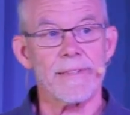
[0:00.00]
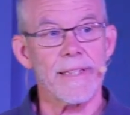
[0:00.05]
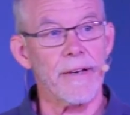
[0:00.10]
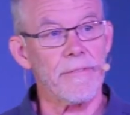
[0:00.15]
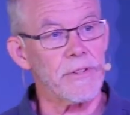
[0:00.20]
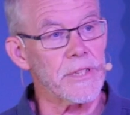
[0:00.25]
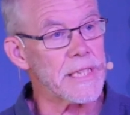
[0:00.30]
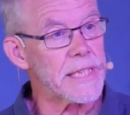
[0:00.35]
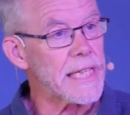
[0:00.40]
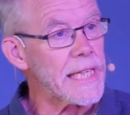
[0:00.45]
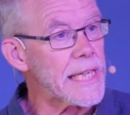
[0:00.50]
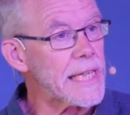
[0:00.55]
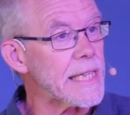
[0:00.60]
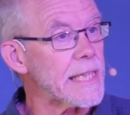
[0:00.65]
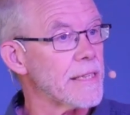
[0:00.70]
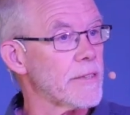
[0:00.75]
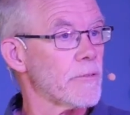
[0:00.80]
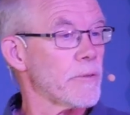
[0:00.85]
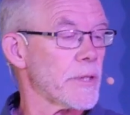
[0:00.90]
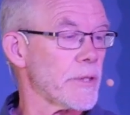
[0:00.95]

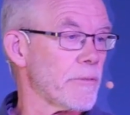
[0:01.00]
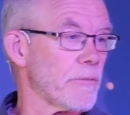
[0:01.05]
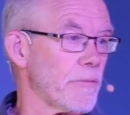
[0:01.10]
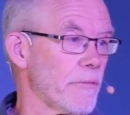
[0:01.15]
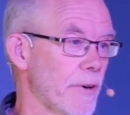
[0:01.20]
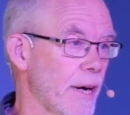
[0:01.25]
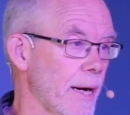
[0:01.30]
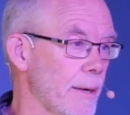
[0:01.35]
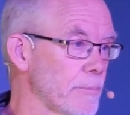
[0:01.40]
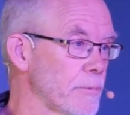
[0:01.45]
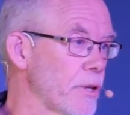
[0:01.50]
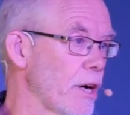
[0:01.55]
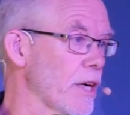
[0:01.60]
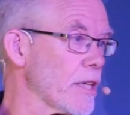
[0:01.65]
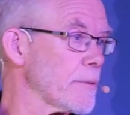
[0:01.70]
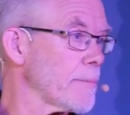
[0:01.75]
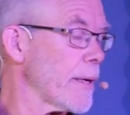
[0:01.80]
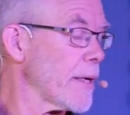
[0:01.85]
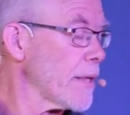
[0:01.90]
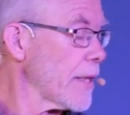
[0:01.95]
17, and what Rob
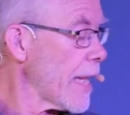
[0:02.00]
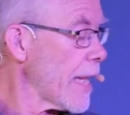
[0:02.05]
talked about